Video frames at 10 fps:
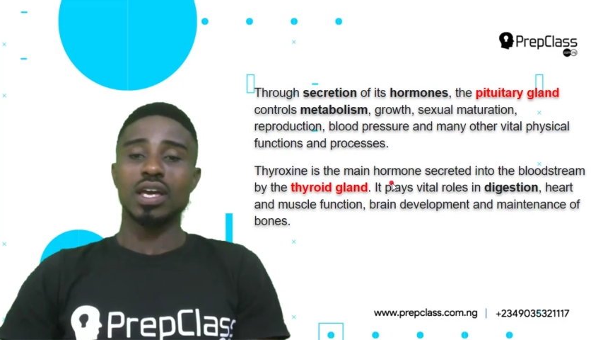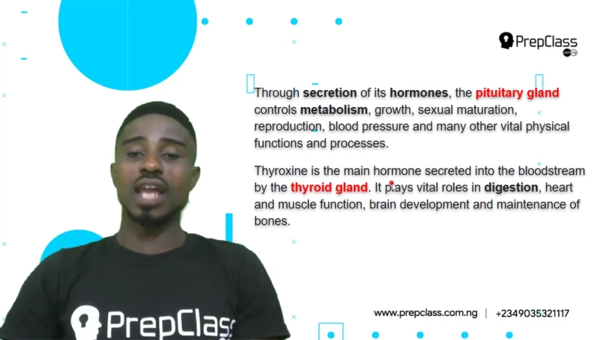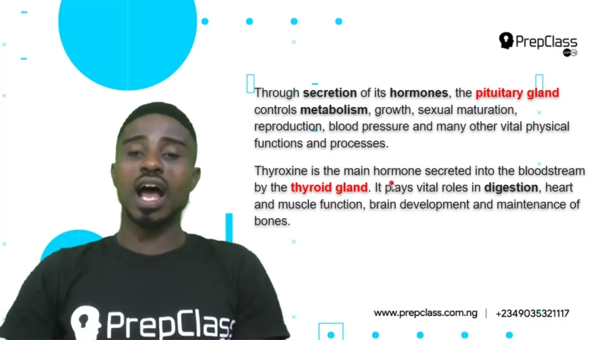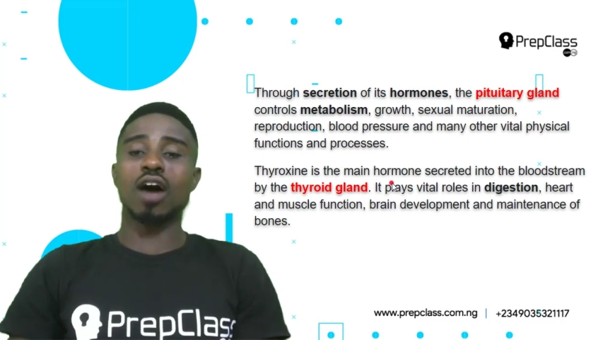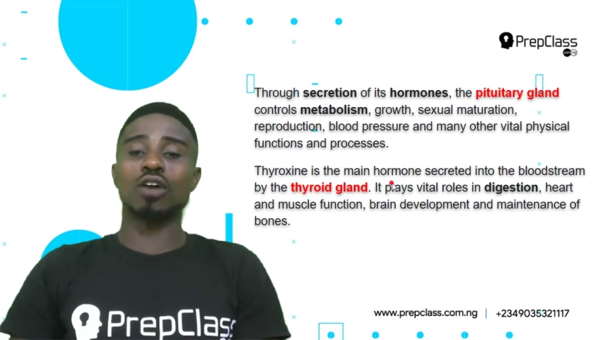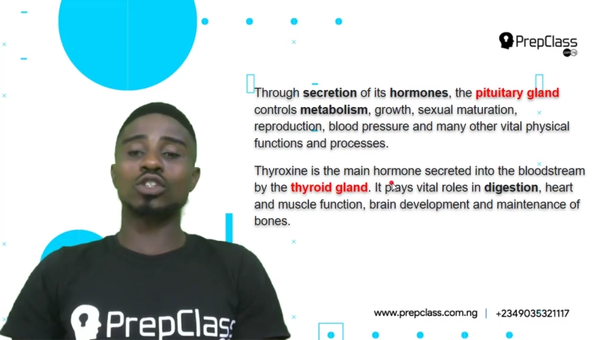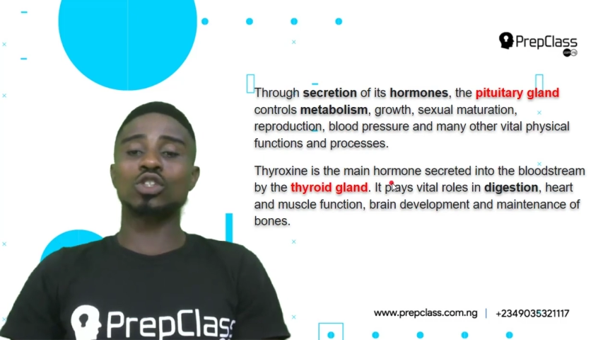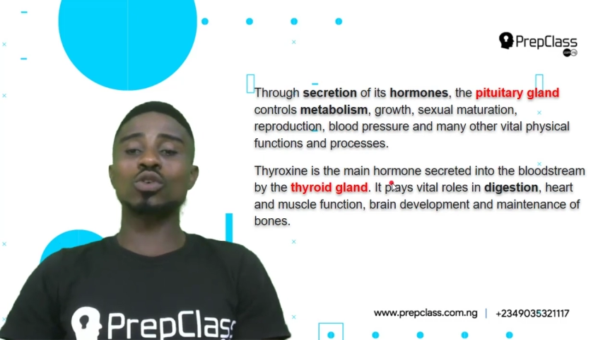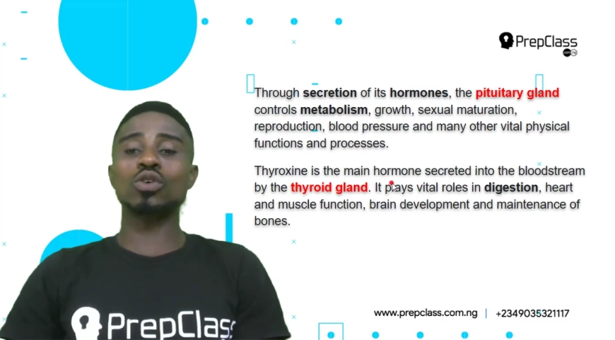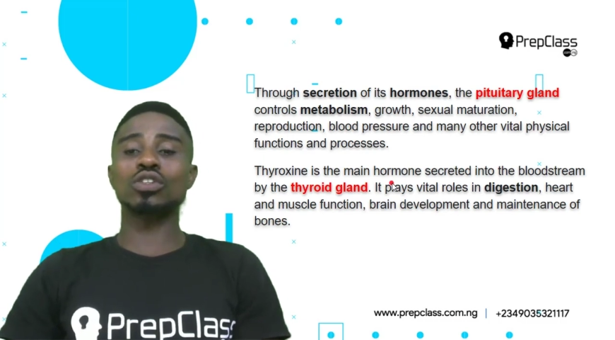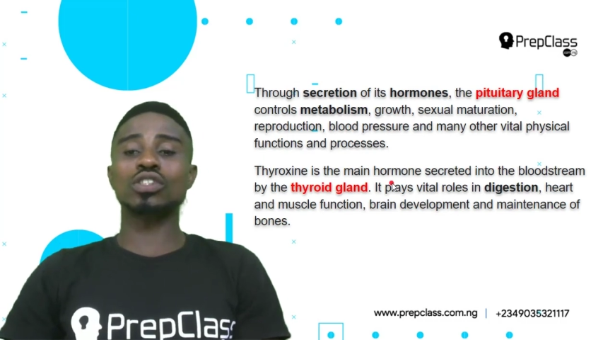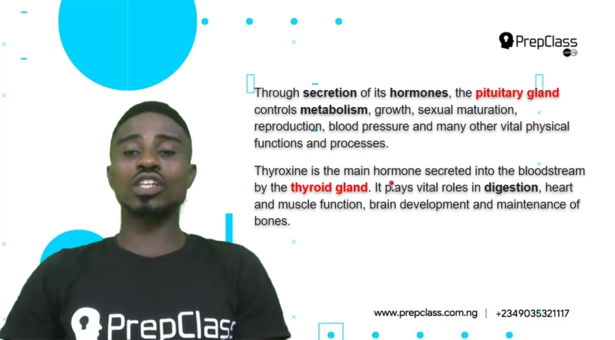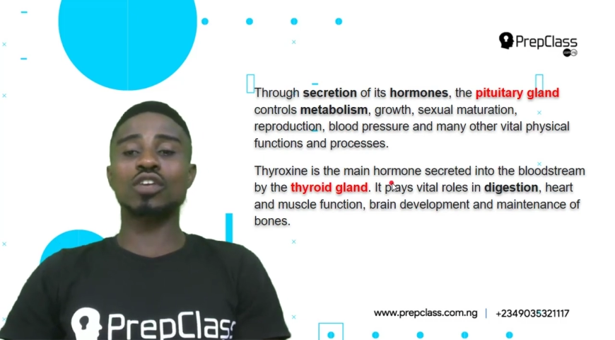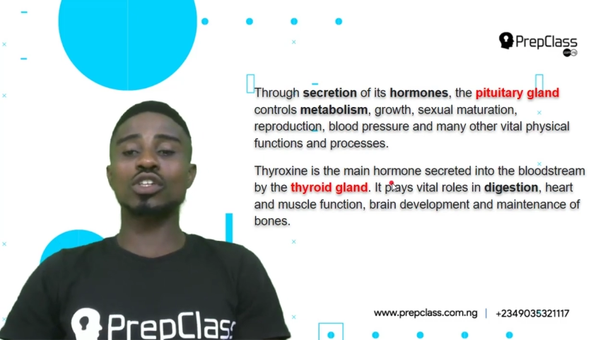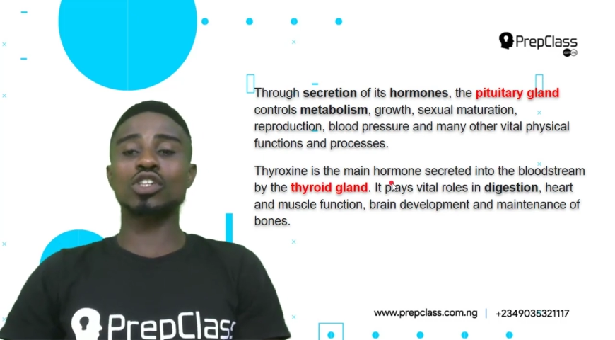Now, through
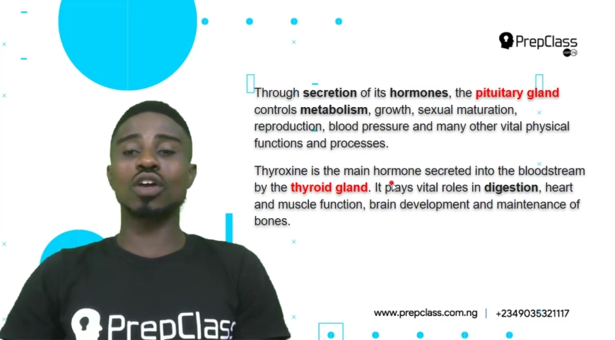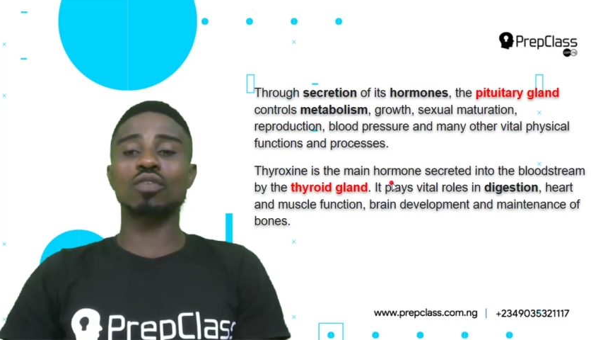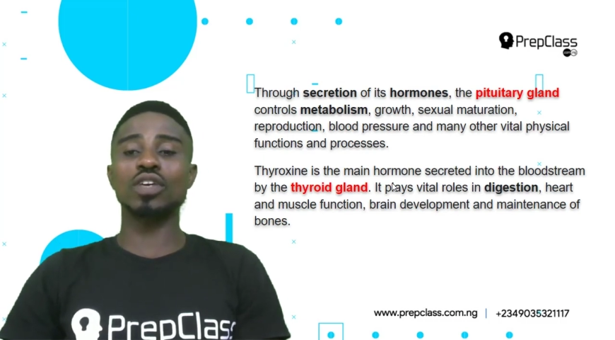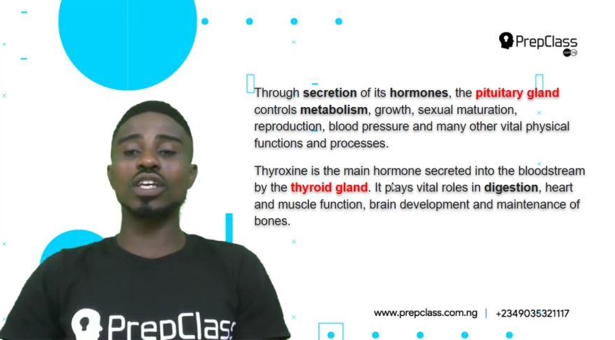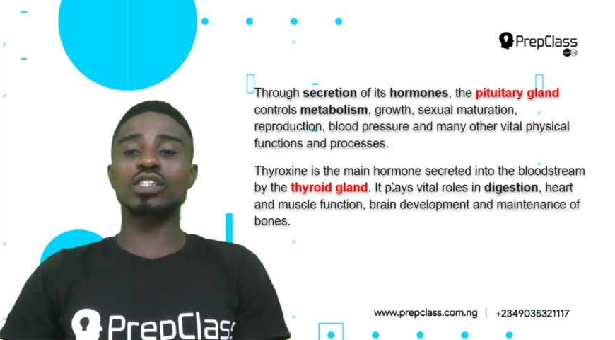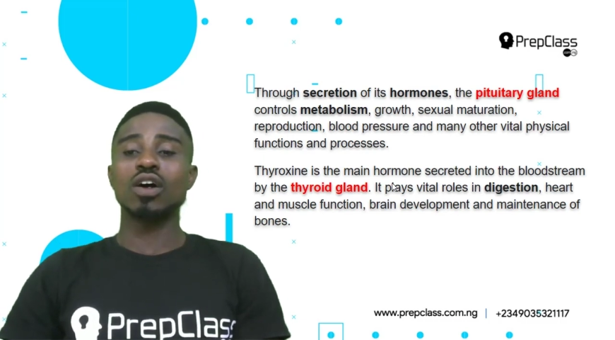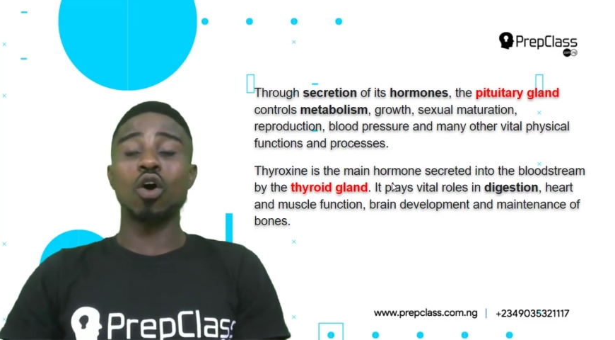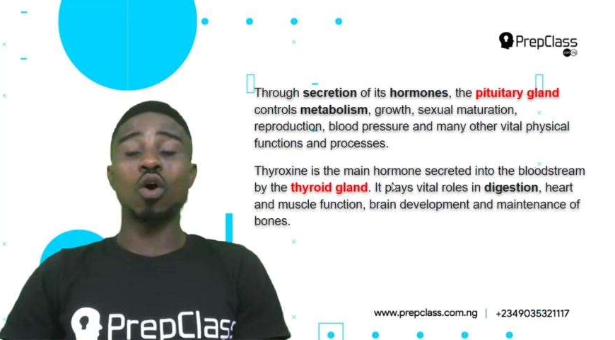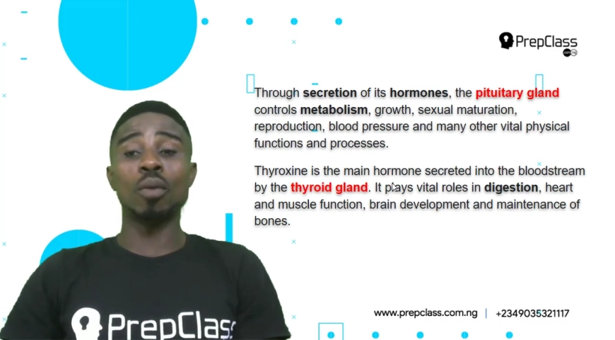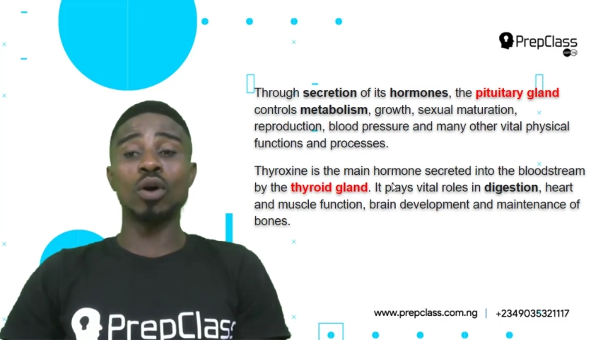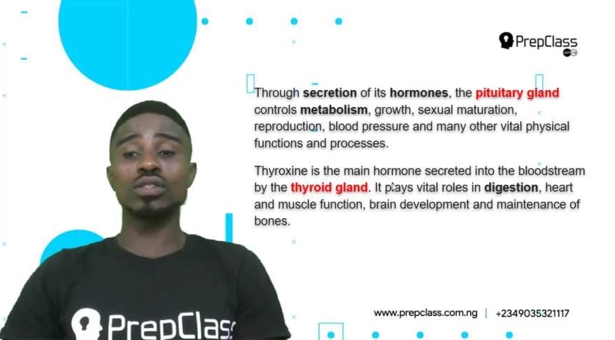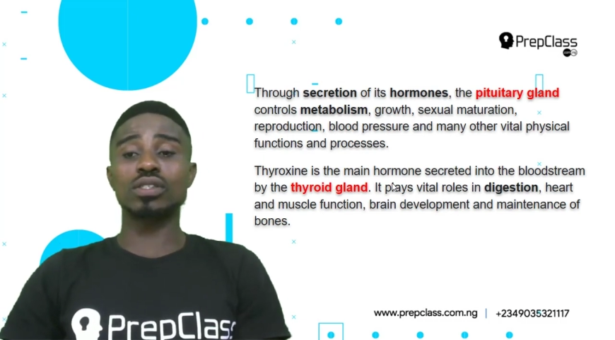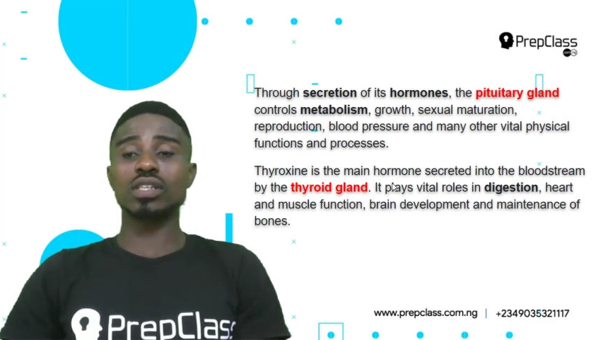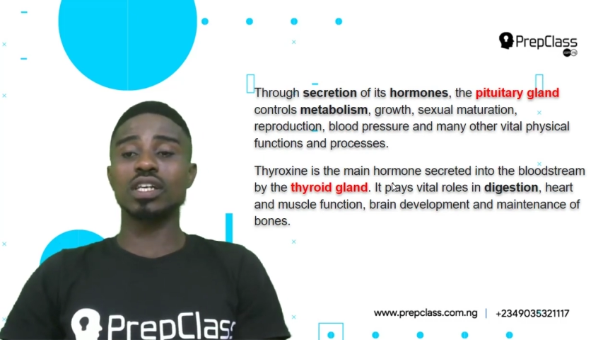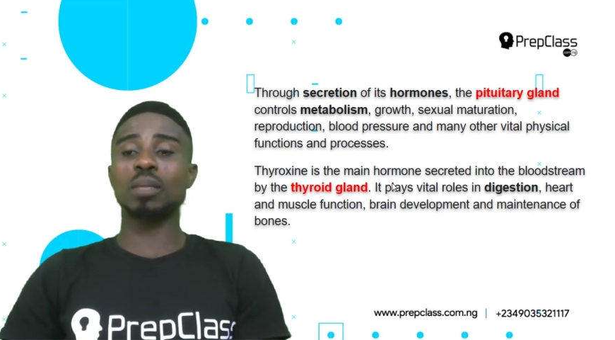secretion of each hormones,